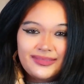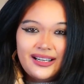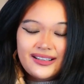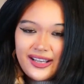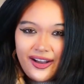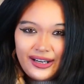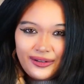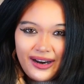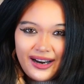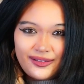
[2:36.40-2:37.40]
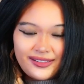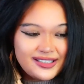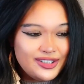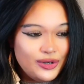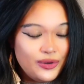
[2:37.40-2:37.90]
turning round
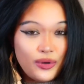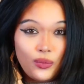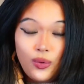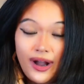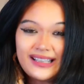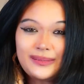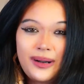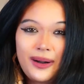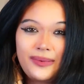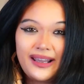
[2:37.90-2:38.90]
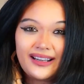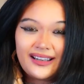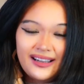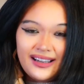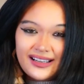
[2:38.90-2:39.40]
to the wider public
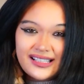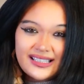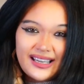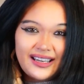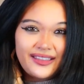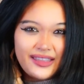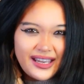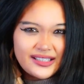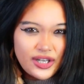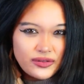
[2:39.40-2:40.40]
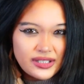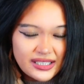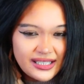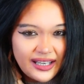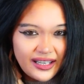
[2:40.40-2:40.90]
and saying they don't
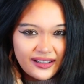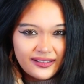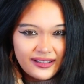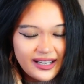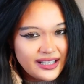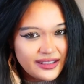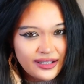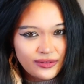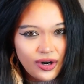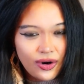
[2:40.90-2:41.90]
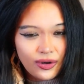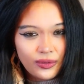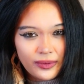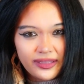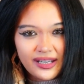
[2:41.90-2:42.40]
see anything wrong
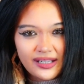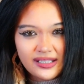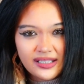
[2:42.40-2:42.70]
with this.